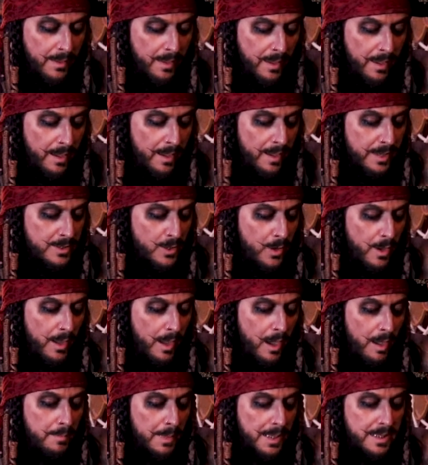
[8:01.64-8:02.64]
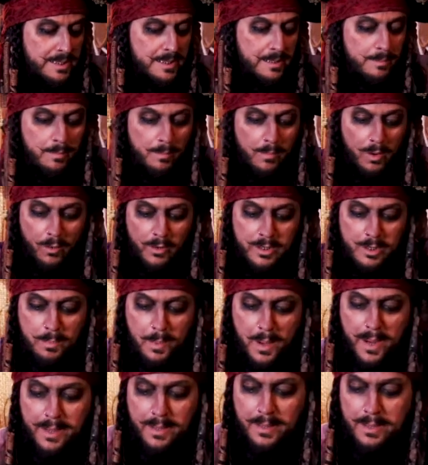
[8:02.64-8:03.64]
uh, is I, I mixed some orange
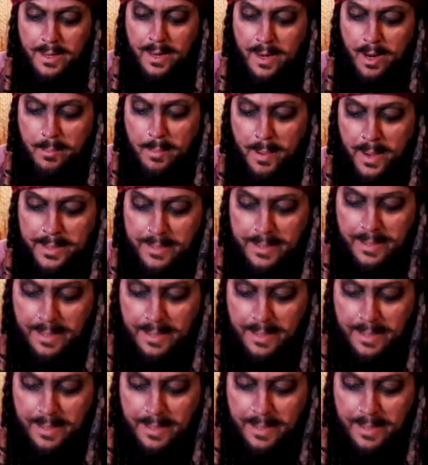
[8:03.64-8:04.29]
paint and yellow paint